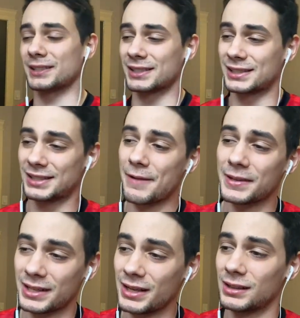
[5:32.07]

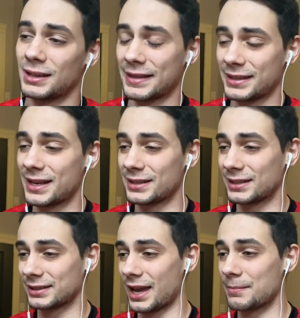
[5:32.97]
7-0 at the end of
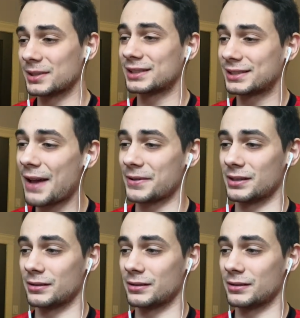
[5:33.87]
this game. 7.